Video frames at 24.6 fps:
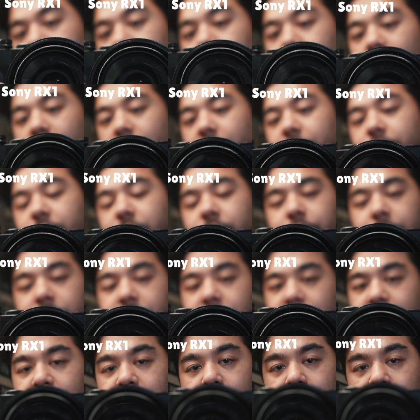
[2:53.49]
I
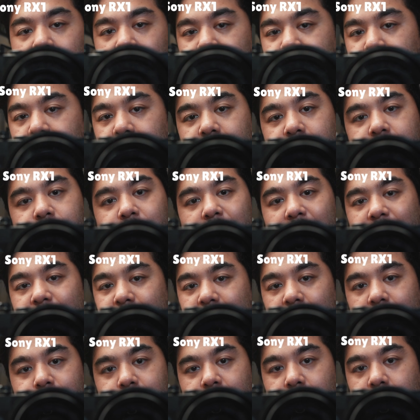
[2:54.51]
put black
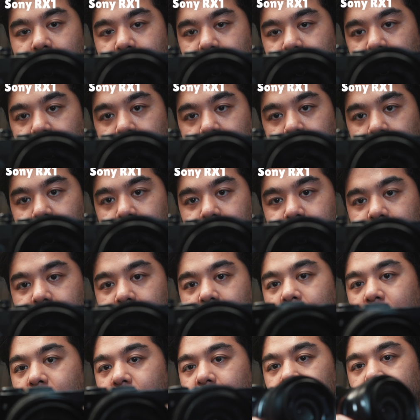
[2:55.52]
tape on all the logos,
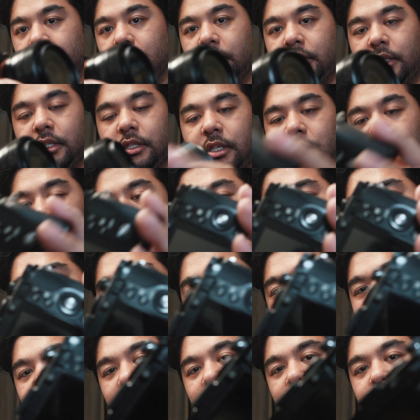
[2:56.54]
so it just looks
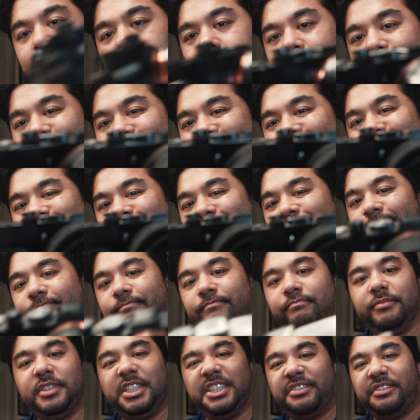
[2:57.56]
blacked out,
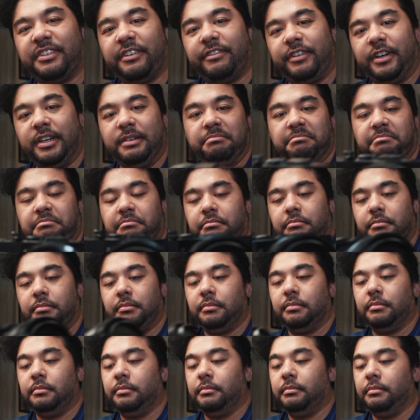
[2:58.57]
just for fun.
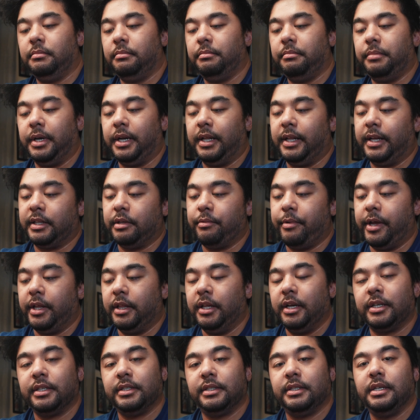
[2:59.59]
But I like the way it
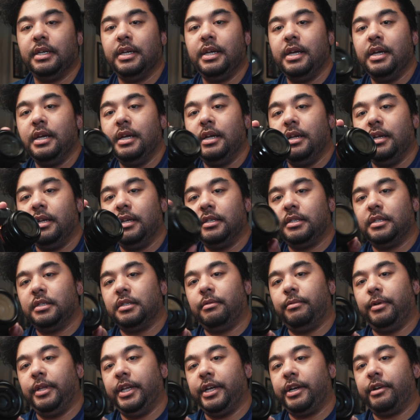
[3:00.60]
looks. This is
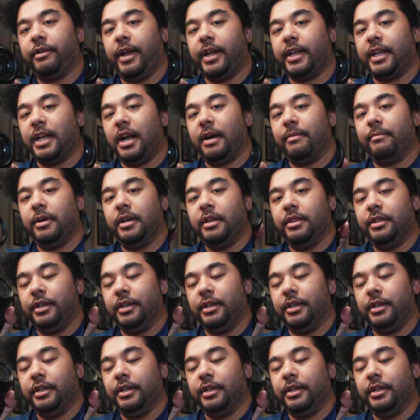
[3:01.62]
a really great camera.